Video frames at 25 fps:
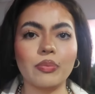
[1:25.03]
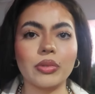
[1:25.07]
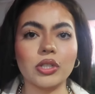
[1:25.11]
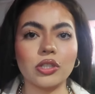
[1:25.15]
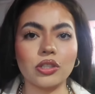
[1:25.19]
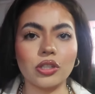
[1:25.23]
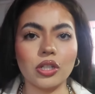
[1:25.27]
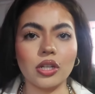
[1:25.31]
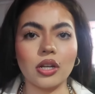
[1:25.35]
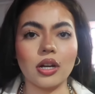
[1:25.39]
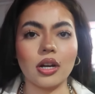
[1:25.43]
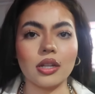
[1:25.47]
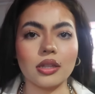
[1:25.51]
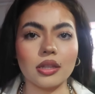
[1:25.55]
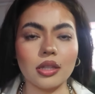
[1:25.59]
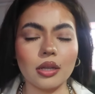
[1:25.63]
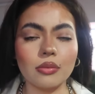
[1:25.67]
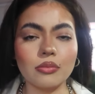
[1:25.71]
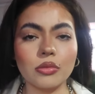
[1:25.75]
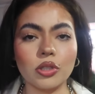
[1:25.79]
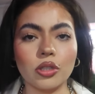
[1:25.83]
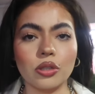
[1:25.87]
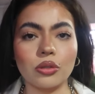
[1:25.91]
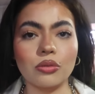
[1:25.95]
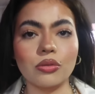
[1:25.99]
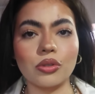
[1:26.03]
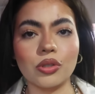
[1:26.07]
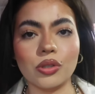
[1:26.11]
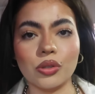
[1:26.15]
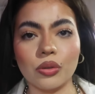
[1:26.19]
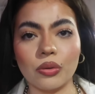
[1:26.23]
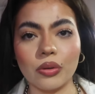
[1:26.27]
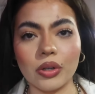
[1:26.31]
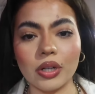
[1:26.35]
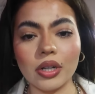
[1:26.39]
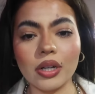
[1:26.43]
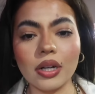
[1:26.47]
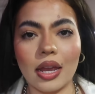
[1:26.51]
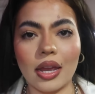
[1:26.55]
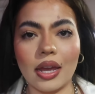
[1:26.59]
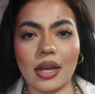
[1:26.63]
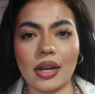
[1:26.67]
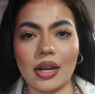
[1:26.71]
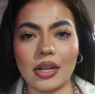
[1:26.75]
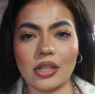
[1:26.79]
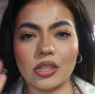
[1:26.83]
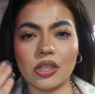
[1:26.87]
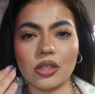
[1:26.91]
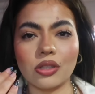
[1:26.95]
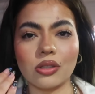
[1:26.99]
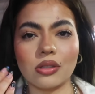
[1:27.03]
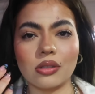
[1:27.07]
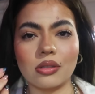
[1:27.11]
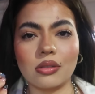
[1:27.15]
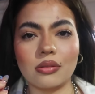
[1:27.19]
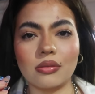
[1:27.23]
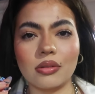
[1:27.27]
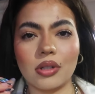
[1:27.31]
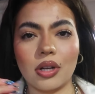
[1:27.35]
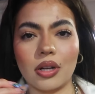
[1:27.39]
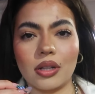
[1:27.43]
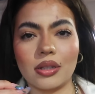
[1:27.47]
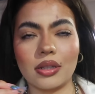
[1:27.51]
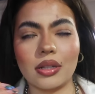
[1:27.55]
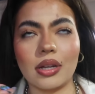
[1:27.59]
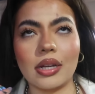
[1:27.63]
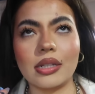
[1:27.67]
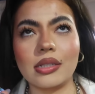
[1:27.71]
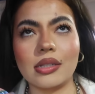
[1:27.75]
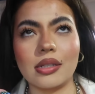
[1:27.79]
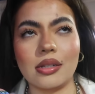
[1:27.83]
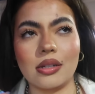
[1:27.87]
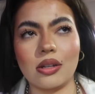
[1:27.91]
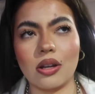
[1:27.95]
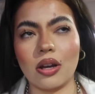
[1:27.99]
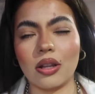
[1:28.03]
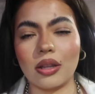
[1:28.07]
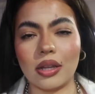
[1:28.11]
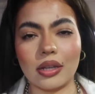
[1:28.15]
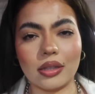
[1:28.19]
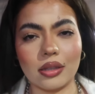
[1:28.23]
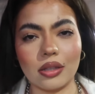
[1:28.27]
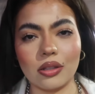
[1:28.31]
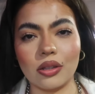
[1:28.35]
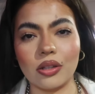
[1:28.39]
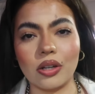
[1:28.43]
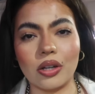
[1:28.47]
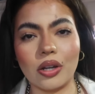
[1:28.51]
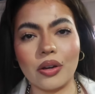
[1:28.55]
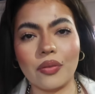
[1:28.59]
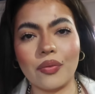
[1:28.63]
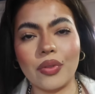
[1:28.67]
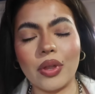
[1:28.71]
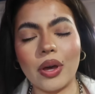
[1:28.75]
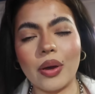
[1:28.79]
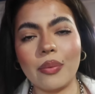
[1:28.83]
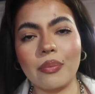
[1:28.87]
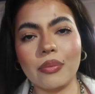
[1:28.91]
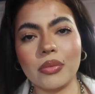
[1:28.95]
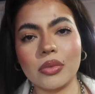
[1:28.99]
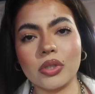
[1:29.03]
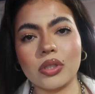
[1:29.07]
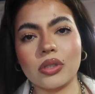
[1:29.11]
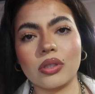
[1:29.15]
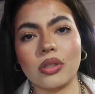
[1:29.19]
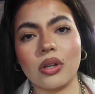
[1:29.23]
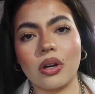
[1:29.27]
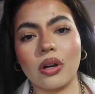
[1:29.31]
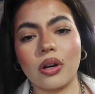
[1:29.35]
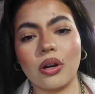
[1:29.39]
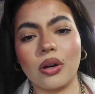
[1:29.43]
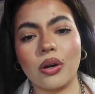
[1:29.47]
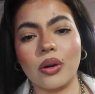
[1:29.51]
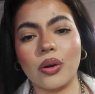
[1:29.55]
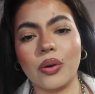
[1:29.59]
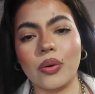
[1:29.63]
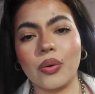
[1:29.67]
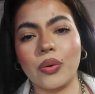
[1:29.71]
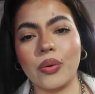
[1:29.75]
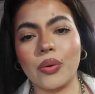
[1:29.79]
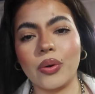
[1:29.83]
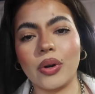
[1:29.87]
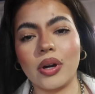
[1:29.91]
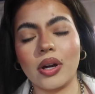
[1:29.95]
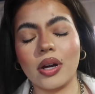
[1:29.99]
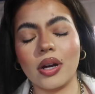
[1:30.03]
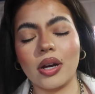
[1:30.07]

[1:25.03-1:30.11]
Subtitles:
but she cut them too short, and I did not like the look of them, so